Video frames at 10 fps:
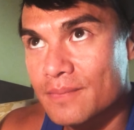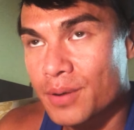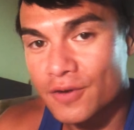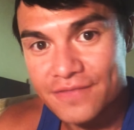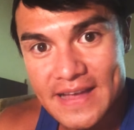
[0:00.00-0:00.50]

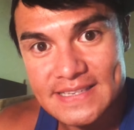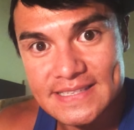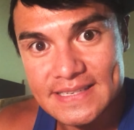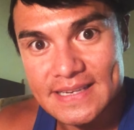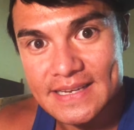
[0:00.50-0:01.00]

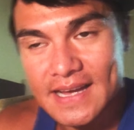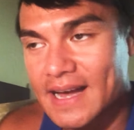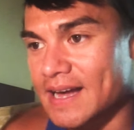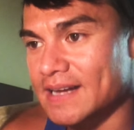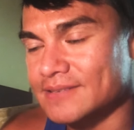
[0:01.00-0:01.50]
perfect,
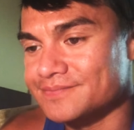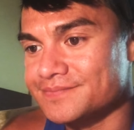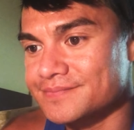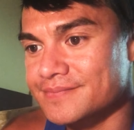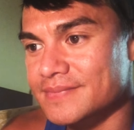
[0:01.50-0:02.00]
uh,
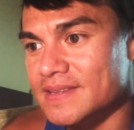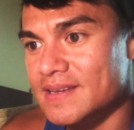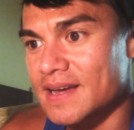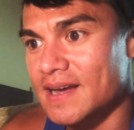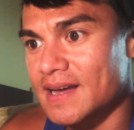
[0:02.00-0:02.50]

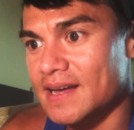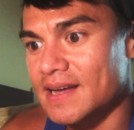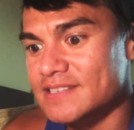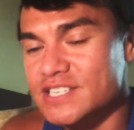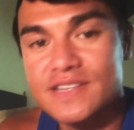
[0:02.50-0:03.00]

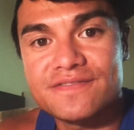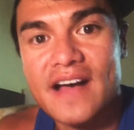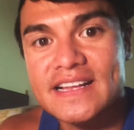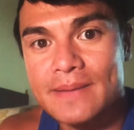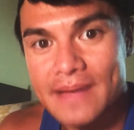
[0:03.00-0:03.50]
uh,
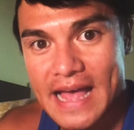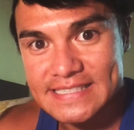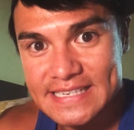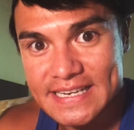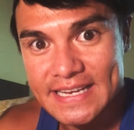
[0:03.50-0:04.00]
justified
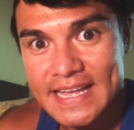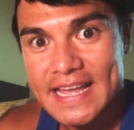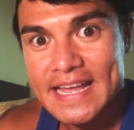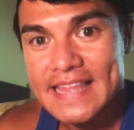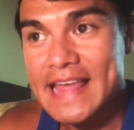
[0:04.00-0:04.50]
capacity
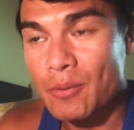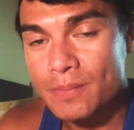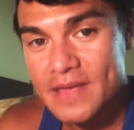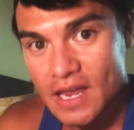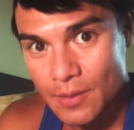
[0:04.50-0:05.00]
that
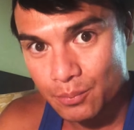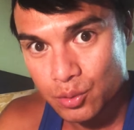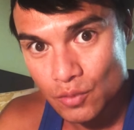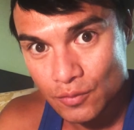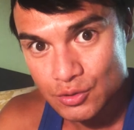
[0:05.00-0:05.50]
would be an
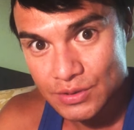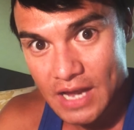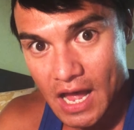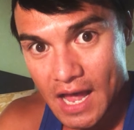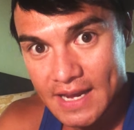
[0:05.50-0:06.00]
approval to
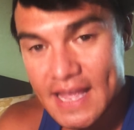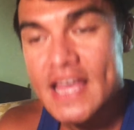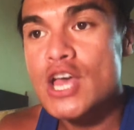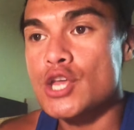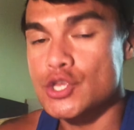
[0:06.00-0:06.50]
God,
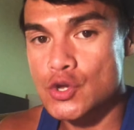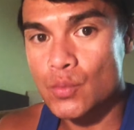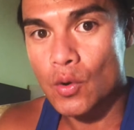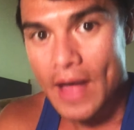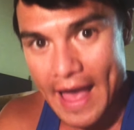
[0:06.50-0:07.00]
you
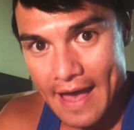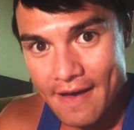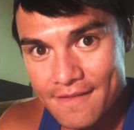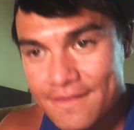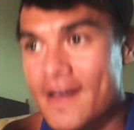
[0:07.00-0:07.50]
will
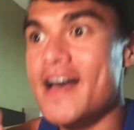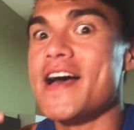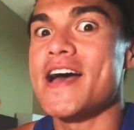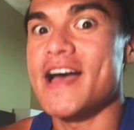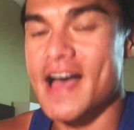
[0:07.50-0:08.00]
have
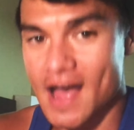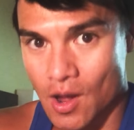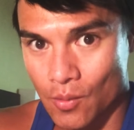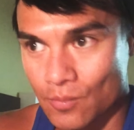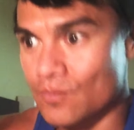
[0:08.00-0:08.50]

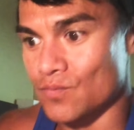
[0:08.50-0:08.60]
a